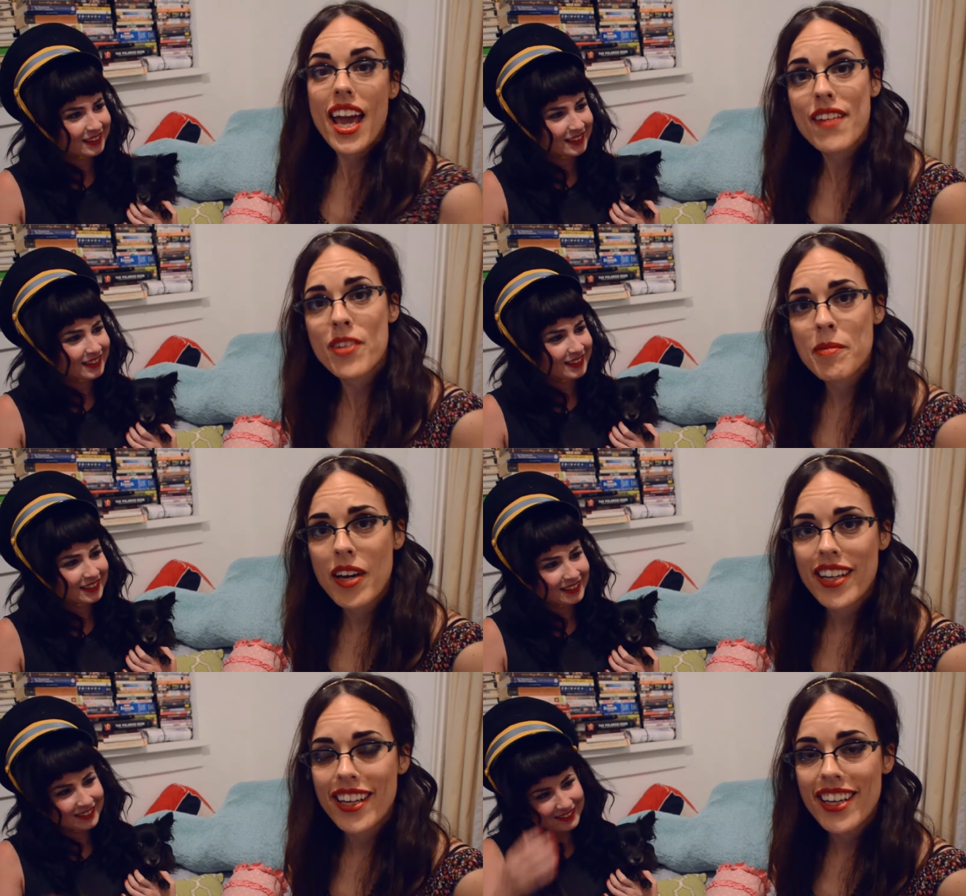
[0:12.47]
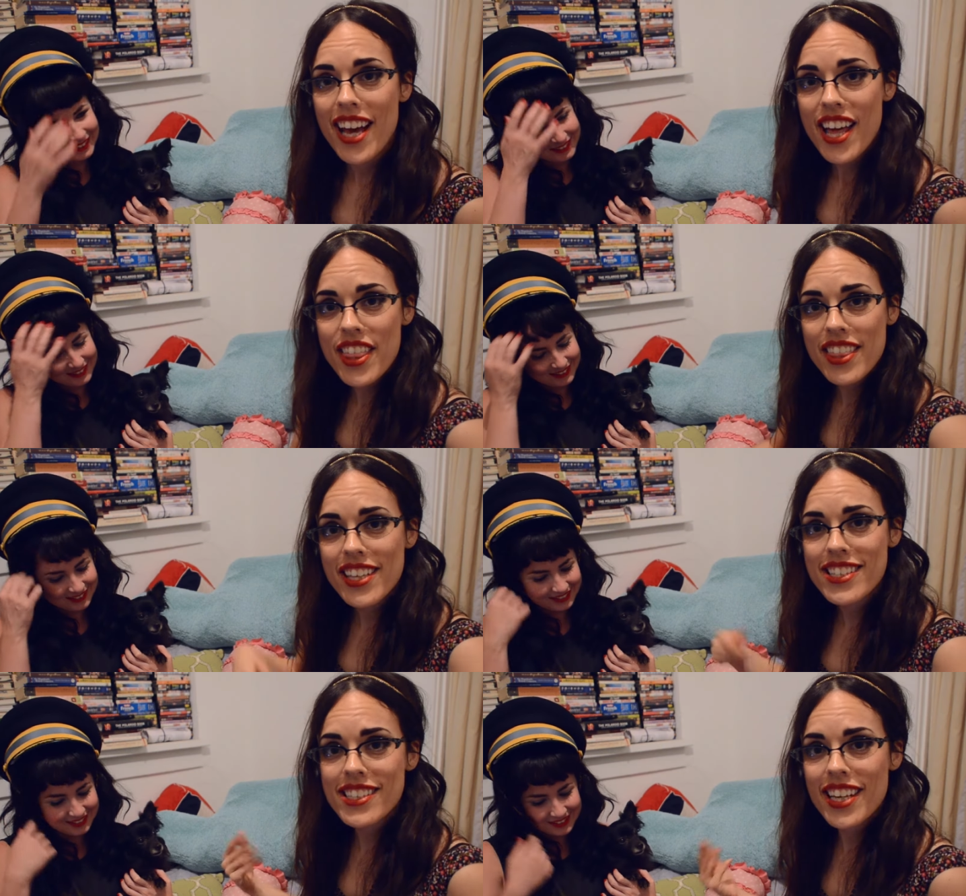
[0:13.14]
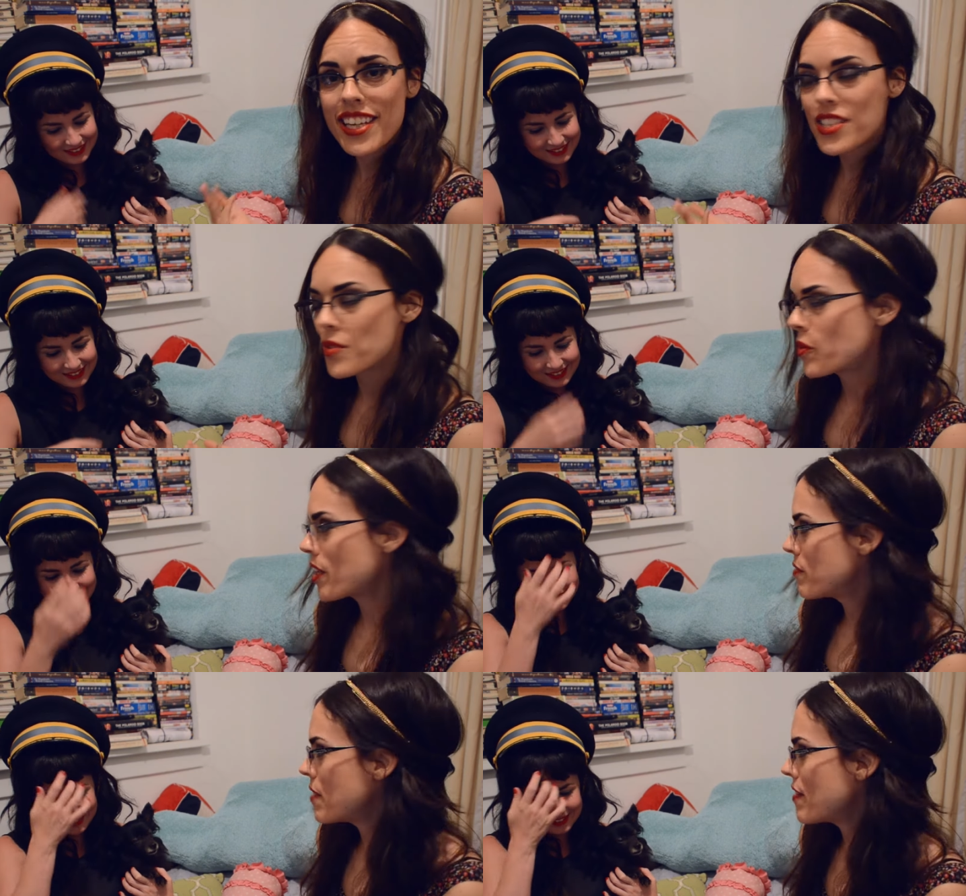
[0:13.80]
Speaker 1: Hey everybody, this is
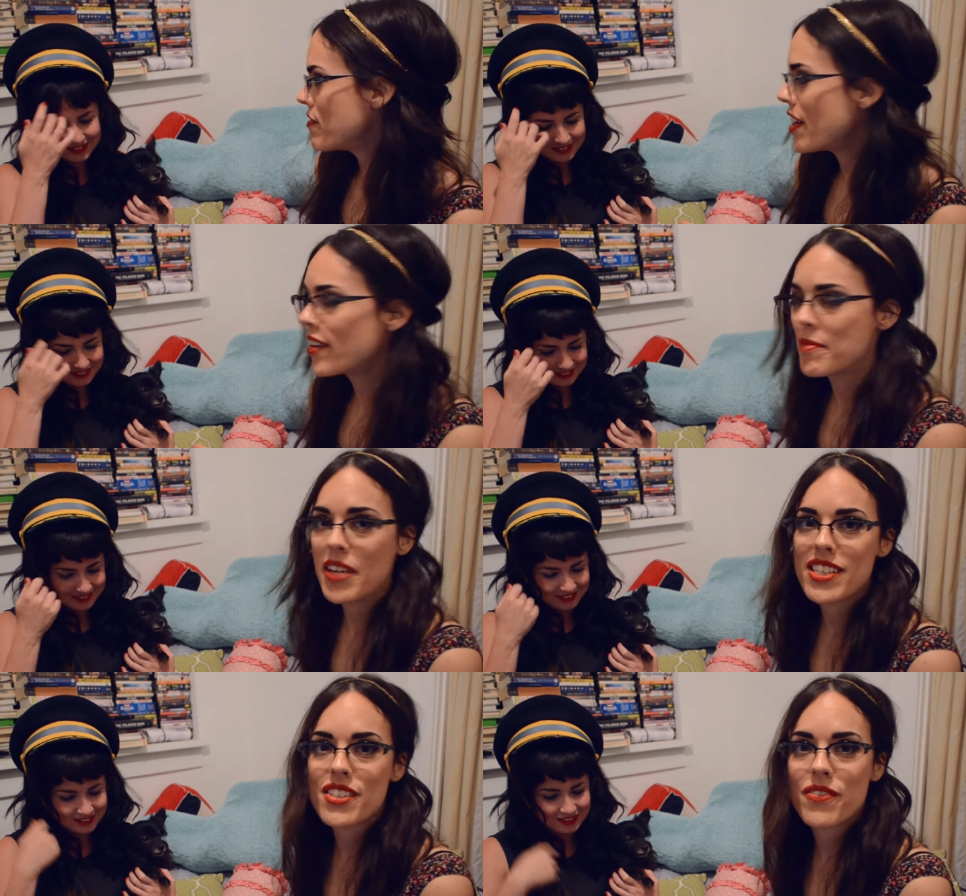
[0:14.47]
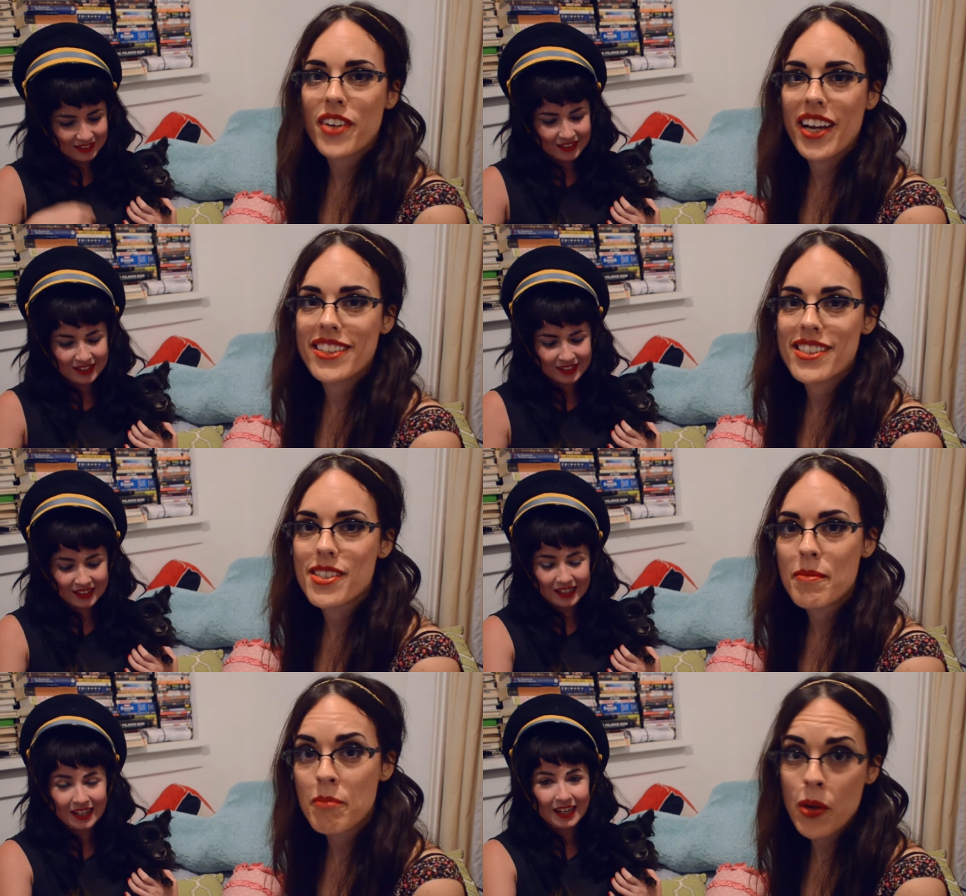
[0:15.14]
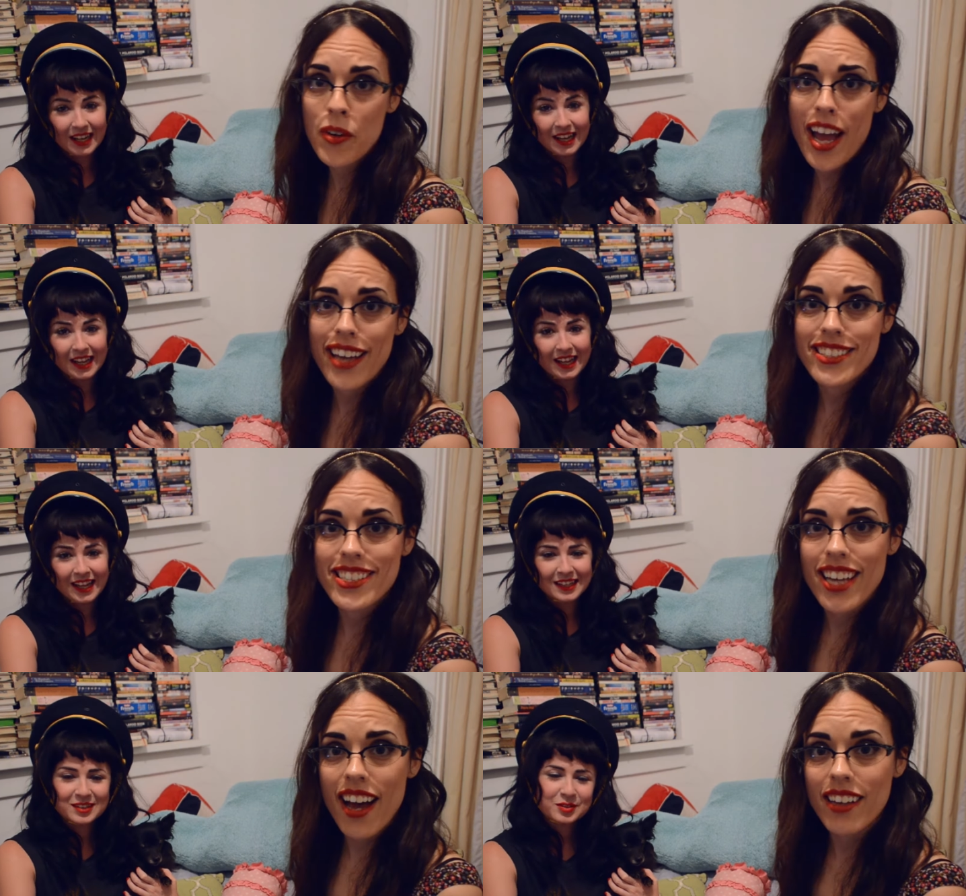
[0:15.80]
one of my very best friends,
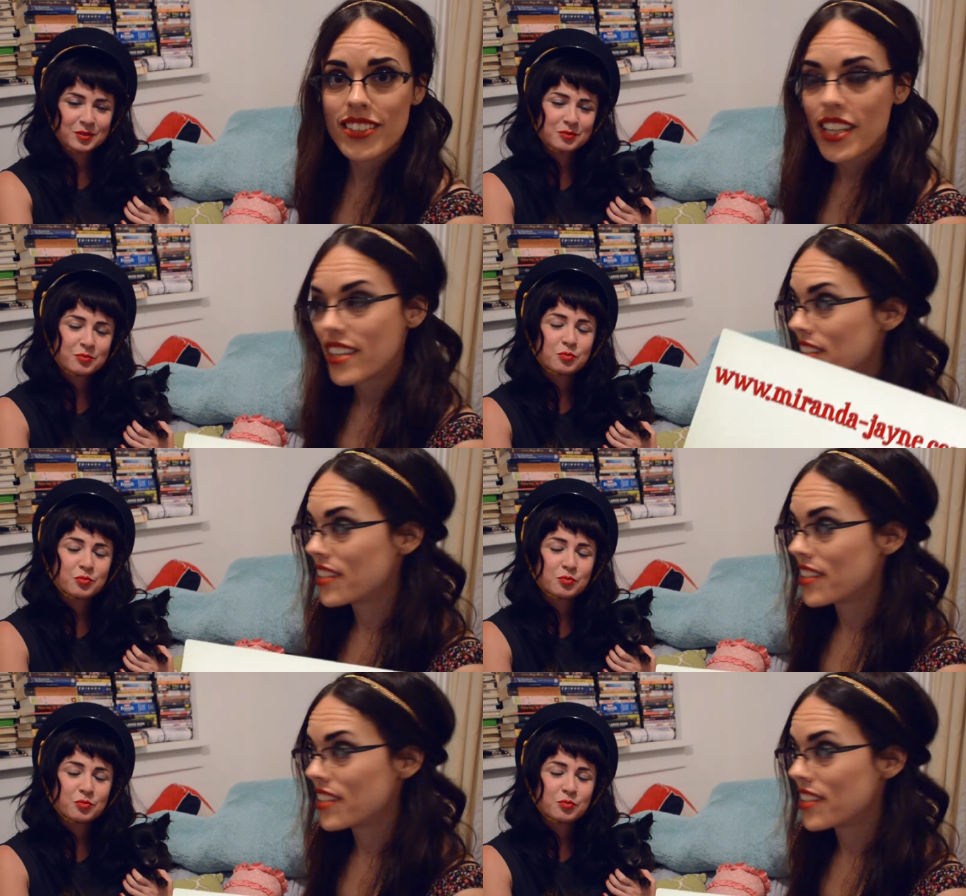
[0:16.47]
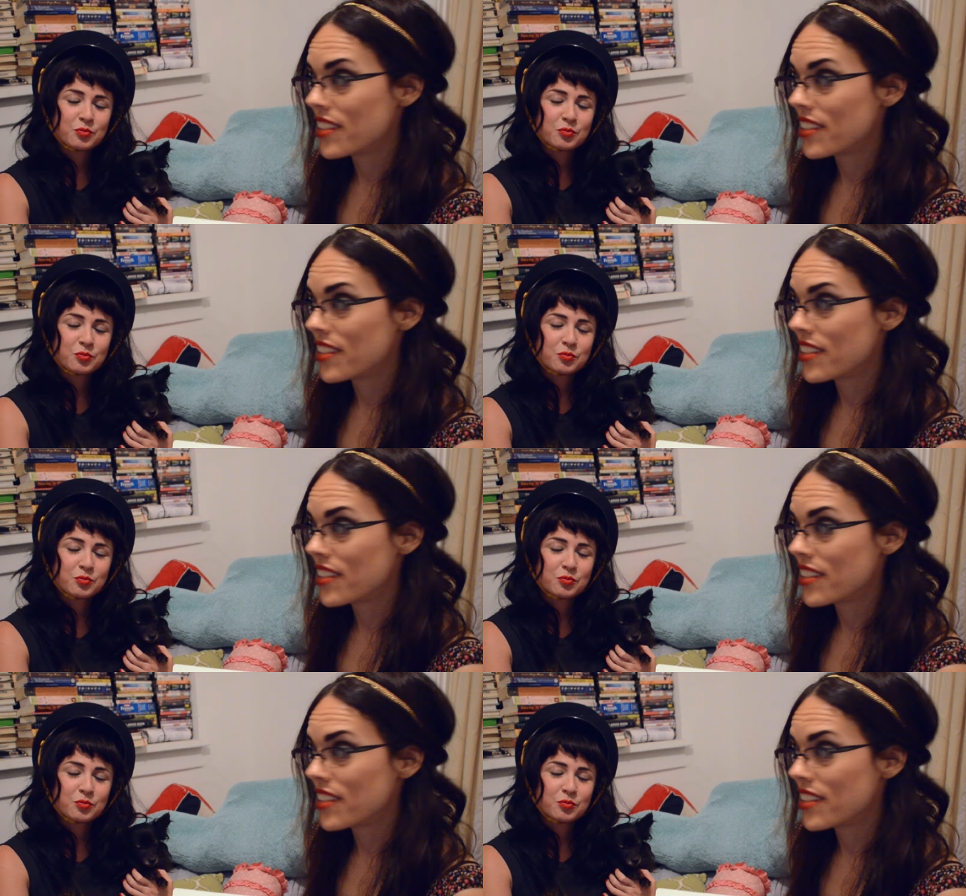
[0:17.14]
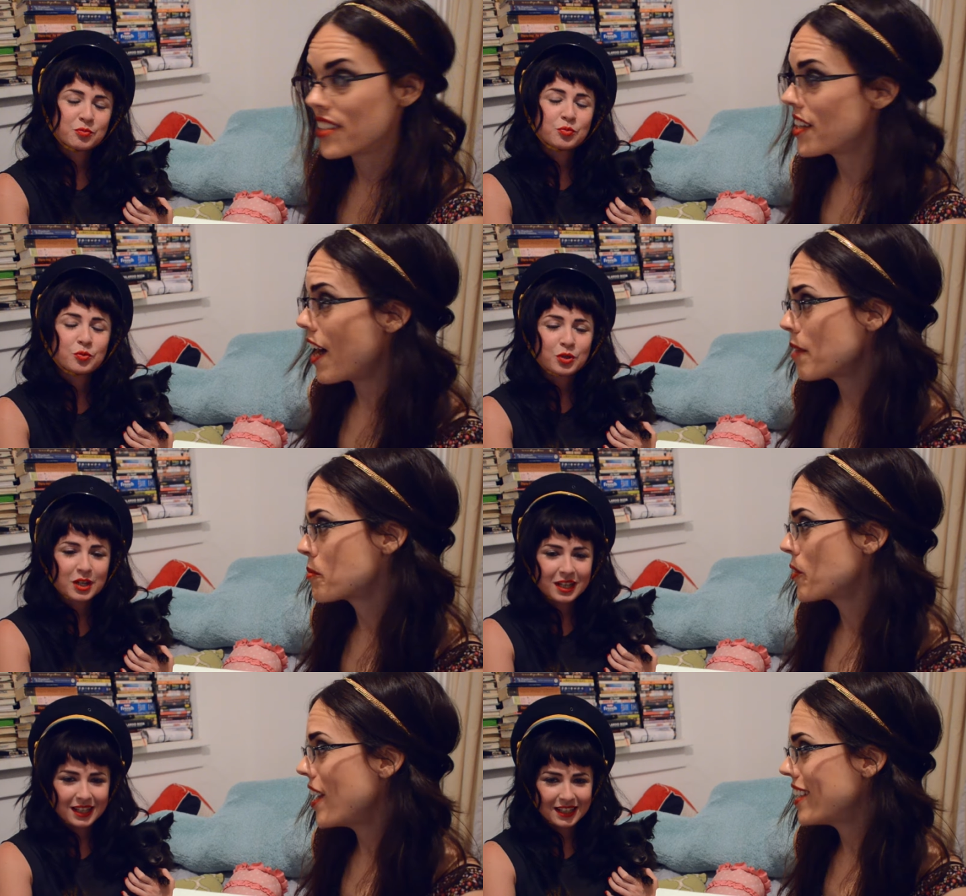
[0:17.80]
Miranda.
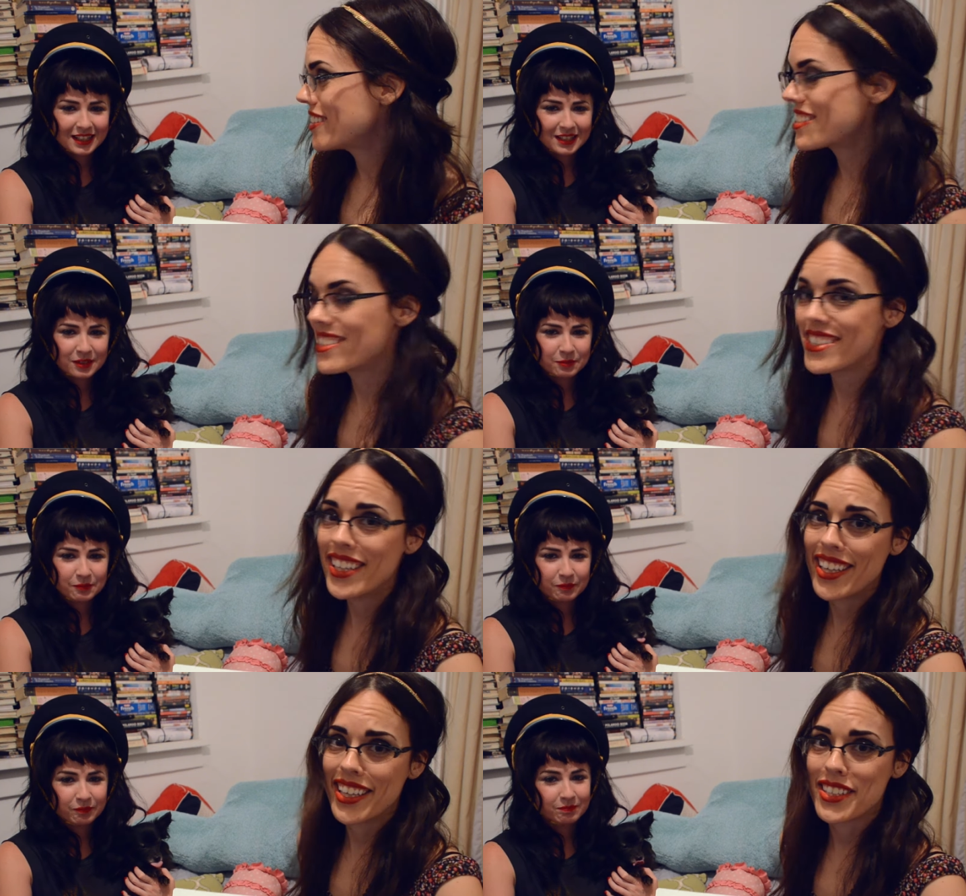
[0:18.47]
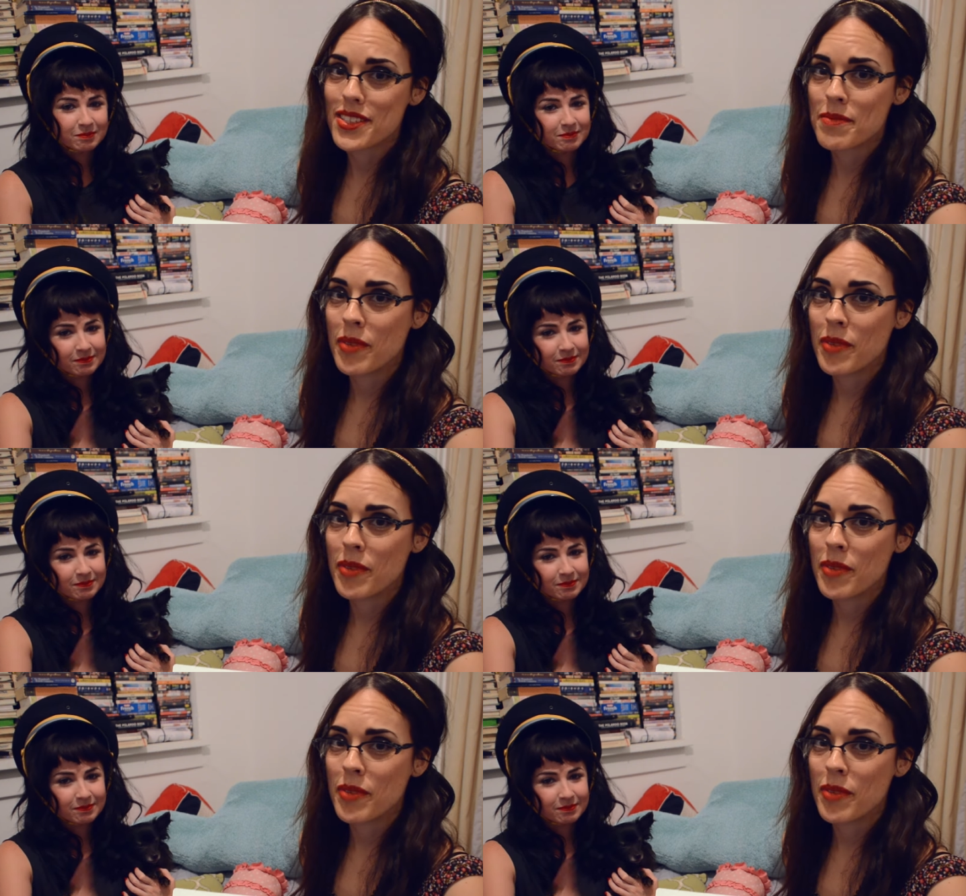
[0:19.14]
Not Miranda Sings,